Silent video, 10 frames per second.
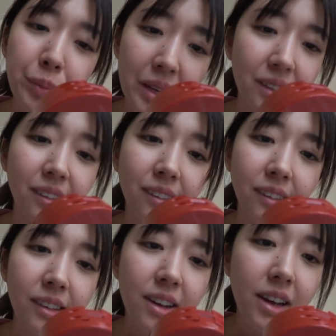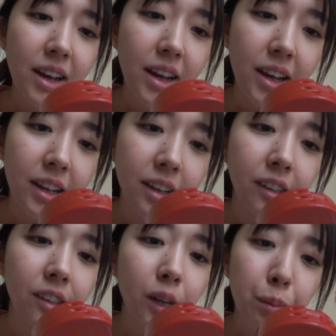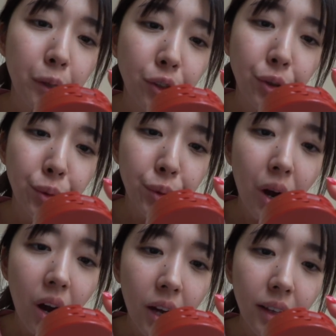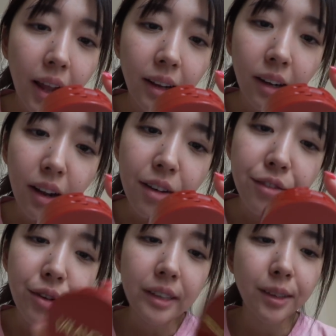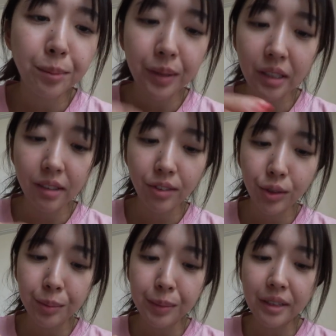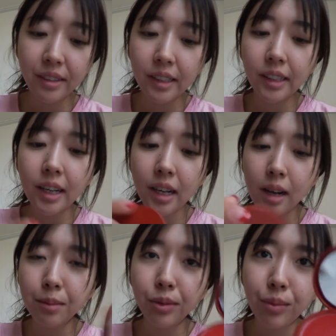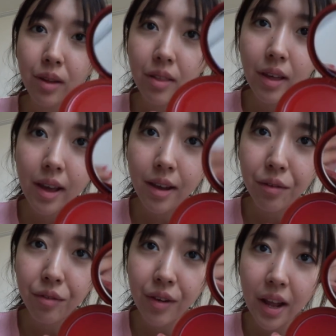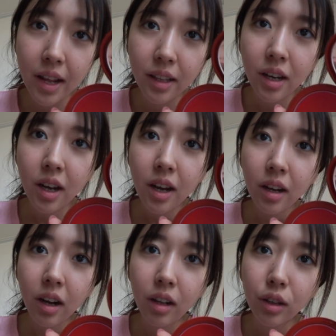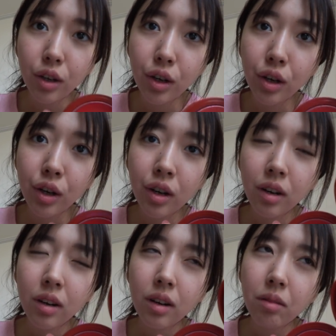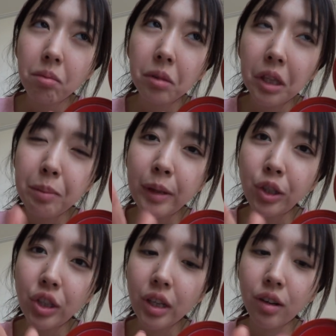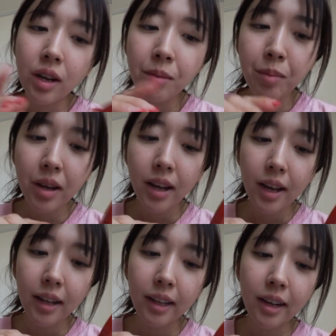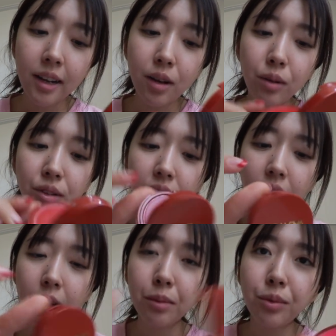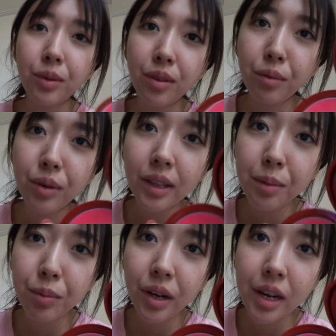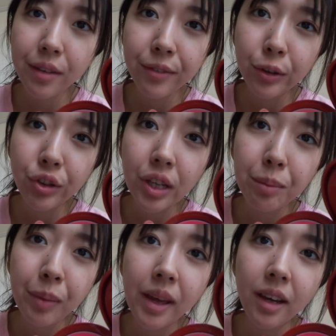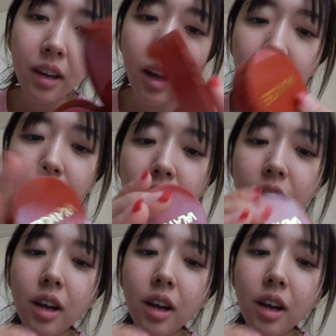Mix, and it's the number 2 Hot and Love recipe. So it basically comes with a red color lip and cheek cream, and then it also comes with a really pretty fuchsia pink color,